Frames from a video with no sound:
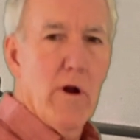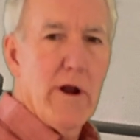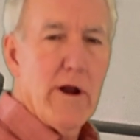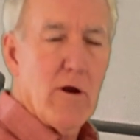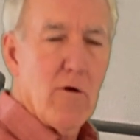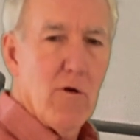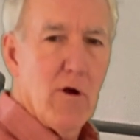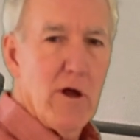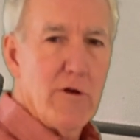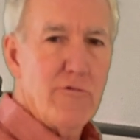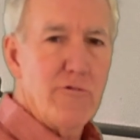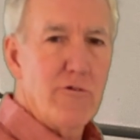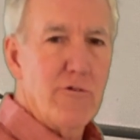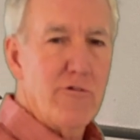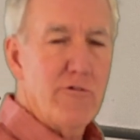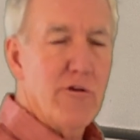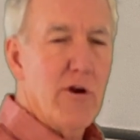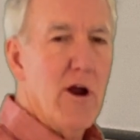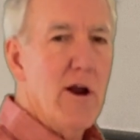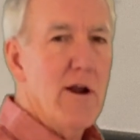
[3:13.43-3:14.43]
run across
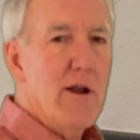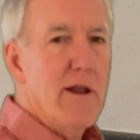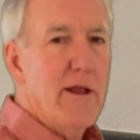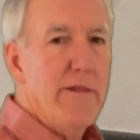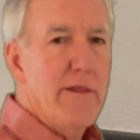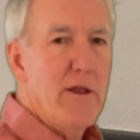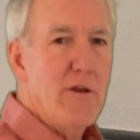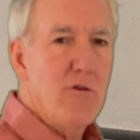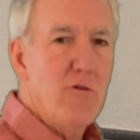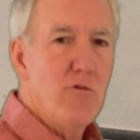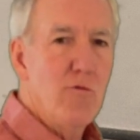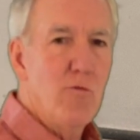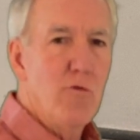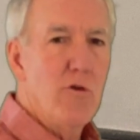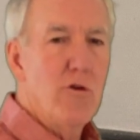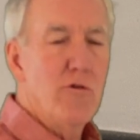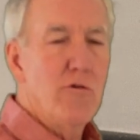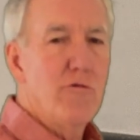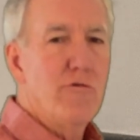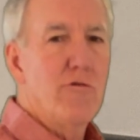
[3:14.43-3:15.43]
your chart, and then you
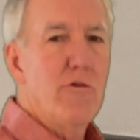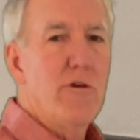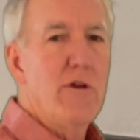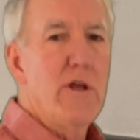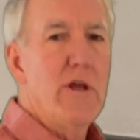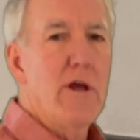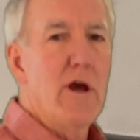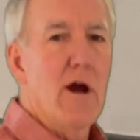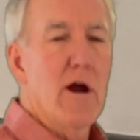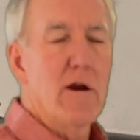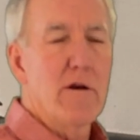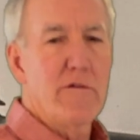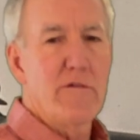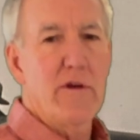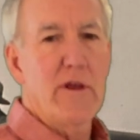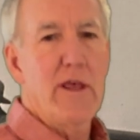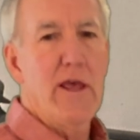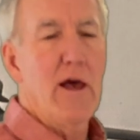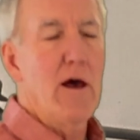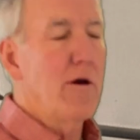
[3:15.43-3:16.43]
use your DR
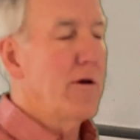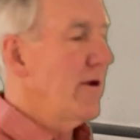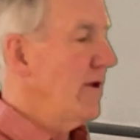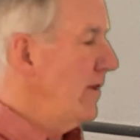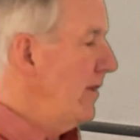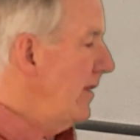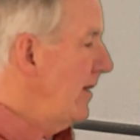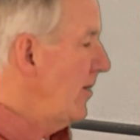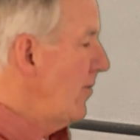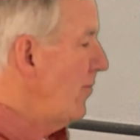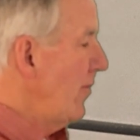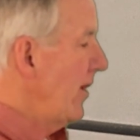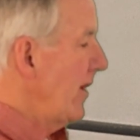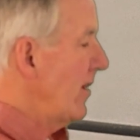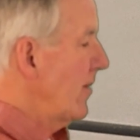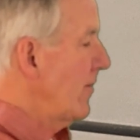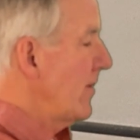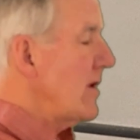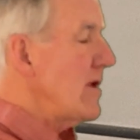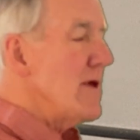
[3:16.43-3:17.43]
to calculate where
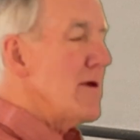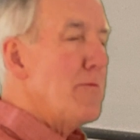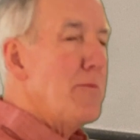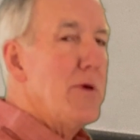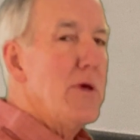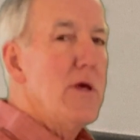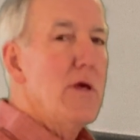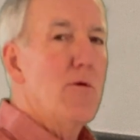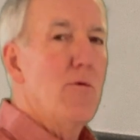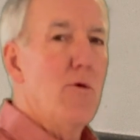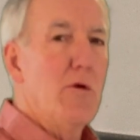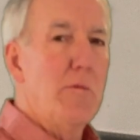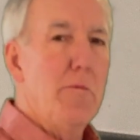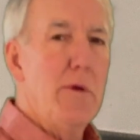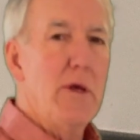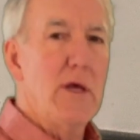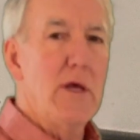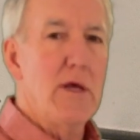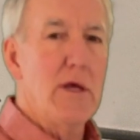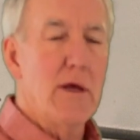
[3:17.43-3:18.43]
your EP would
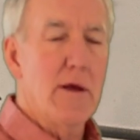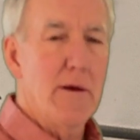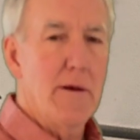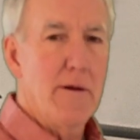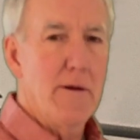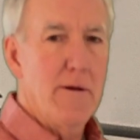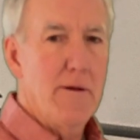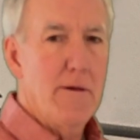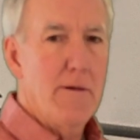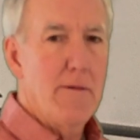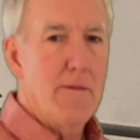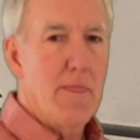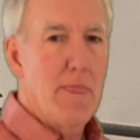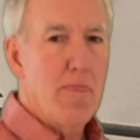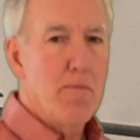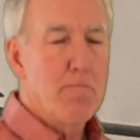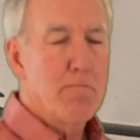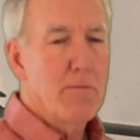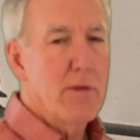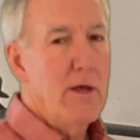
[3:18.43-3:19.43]
be.
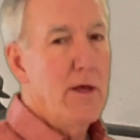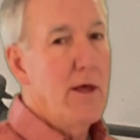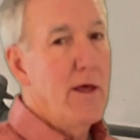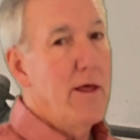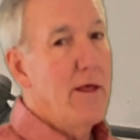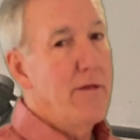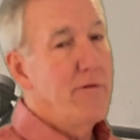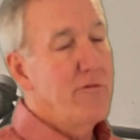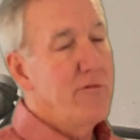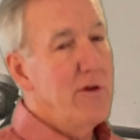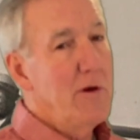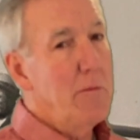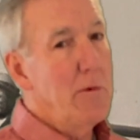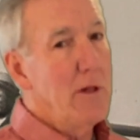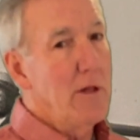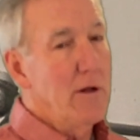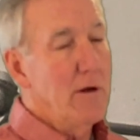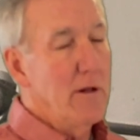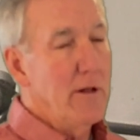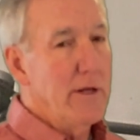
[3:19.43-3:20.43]

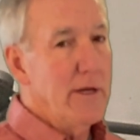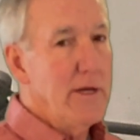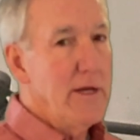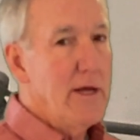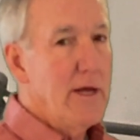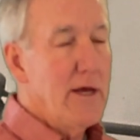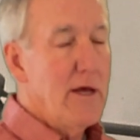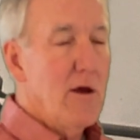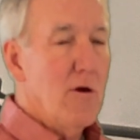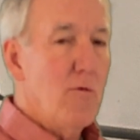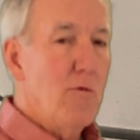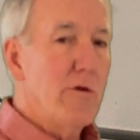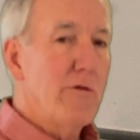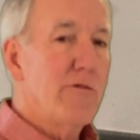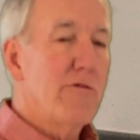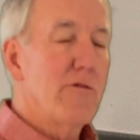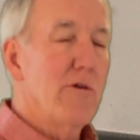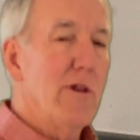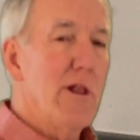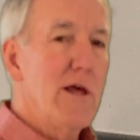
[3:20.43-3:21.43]
Similarly,
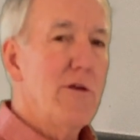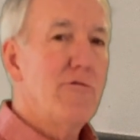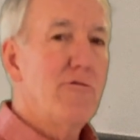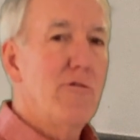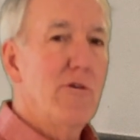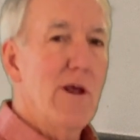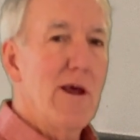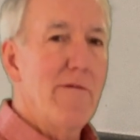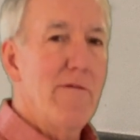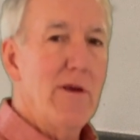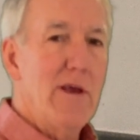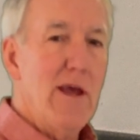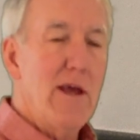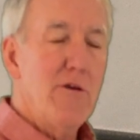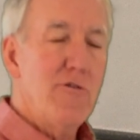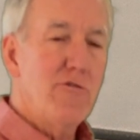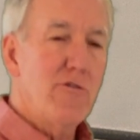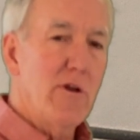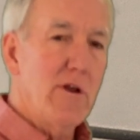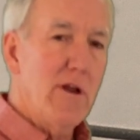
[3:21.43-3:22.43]
with celestial
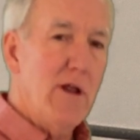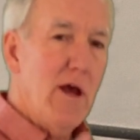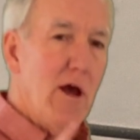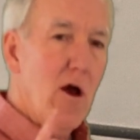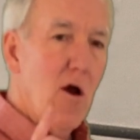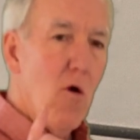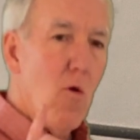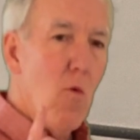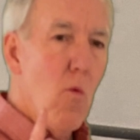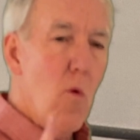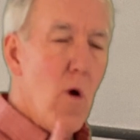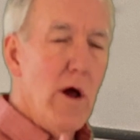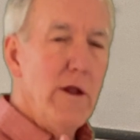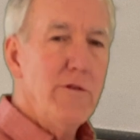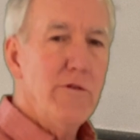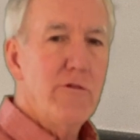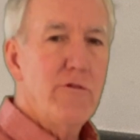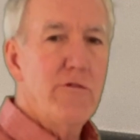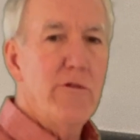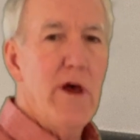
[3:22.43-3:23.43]
navigation,
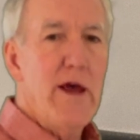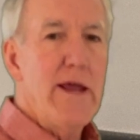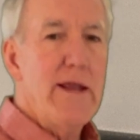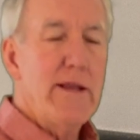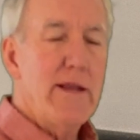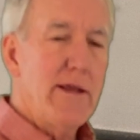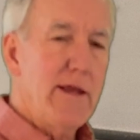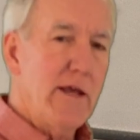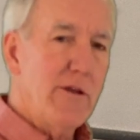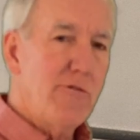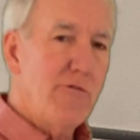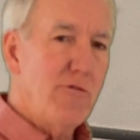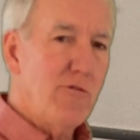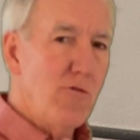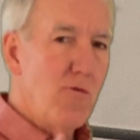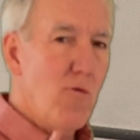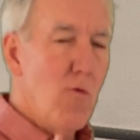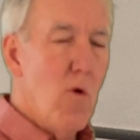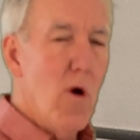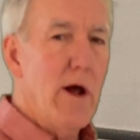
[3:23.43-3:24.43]
one site gets
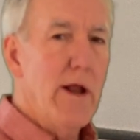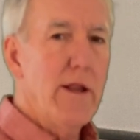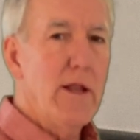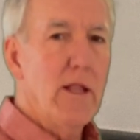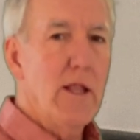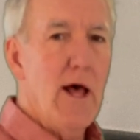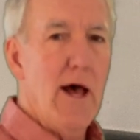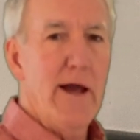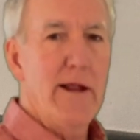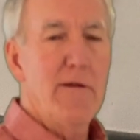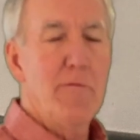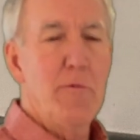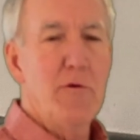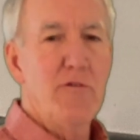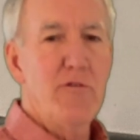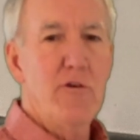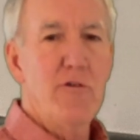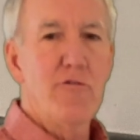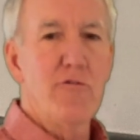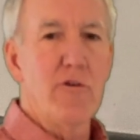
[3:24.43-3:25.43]
you one line of
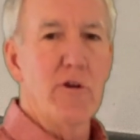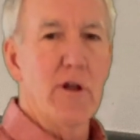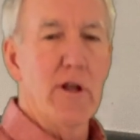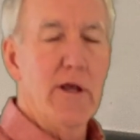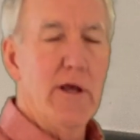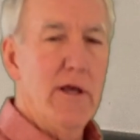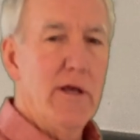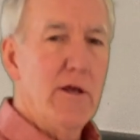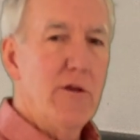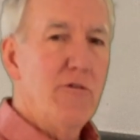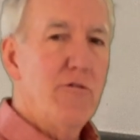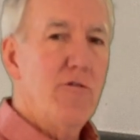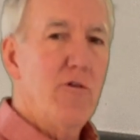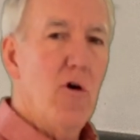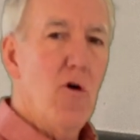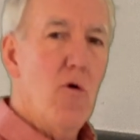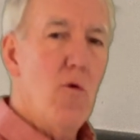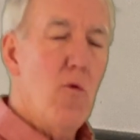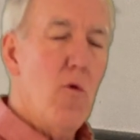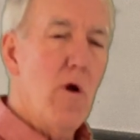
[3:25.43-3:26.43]
position.
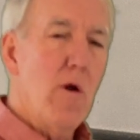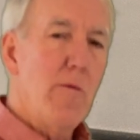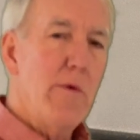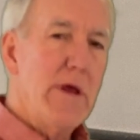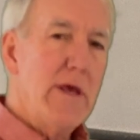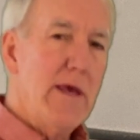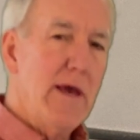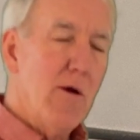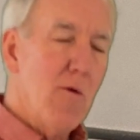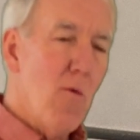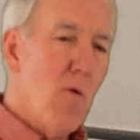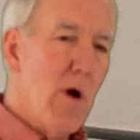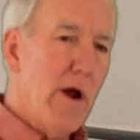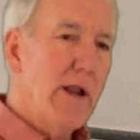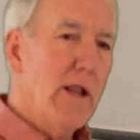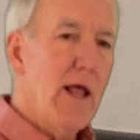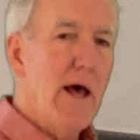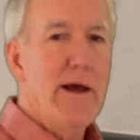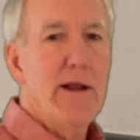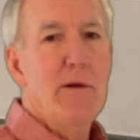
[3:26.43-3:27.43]
So when we get
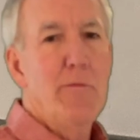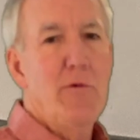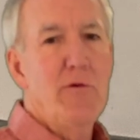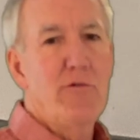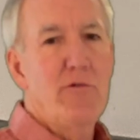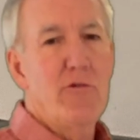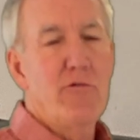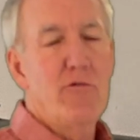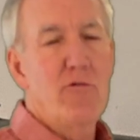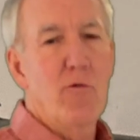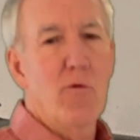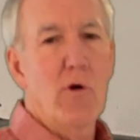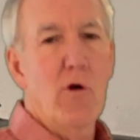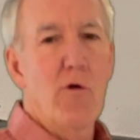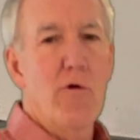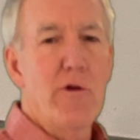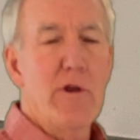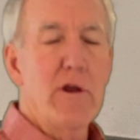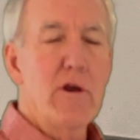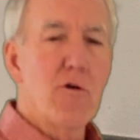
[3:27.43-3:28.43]
one line of position, we're
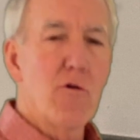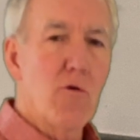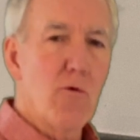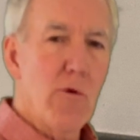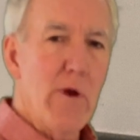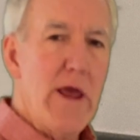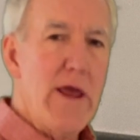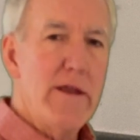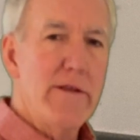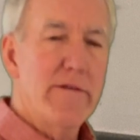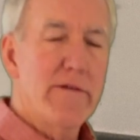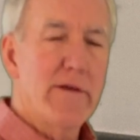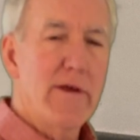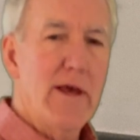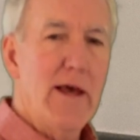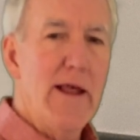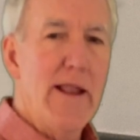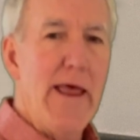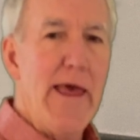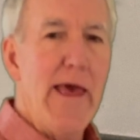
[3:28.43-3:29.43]
going to create
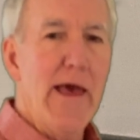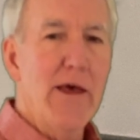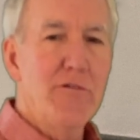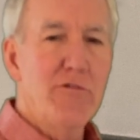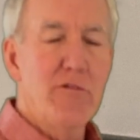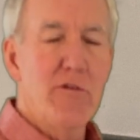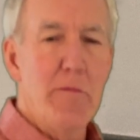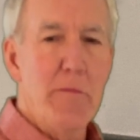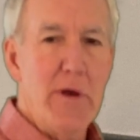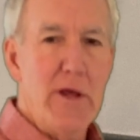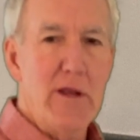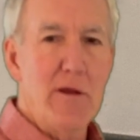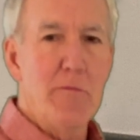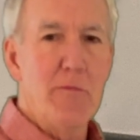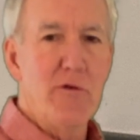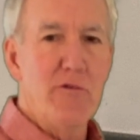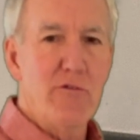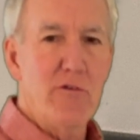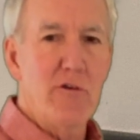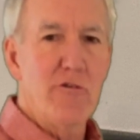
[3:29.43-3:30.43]
an
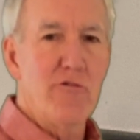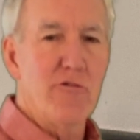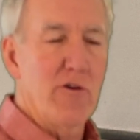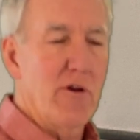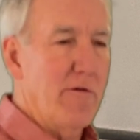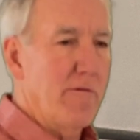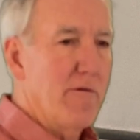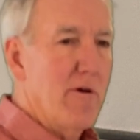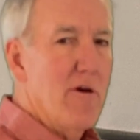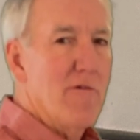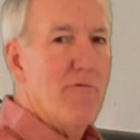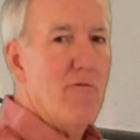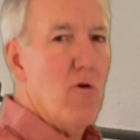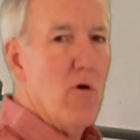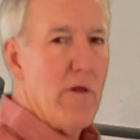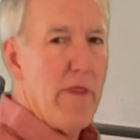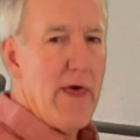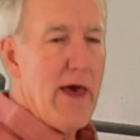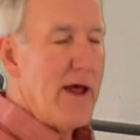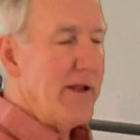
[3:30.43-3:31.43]
estimated position
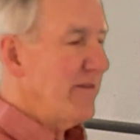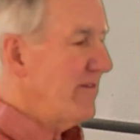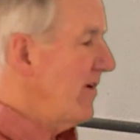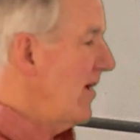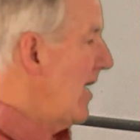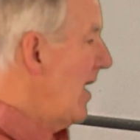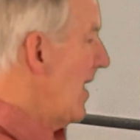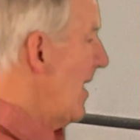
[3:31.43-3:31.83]
for that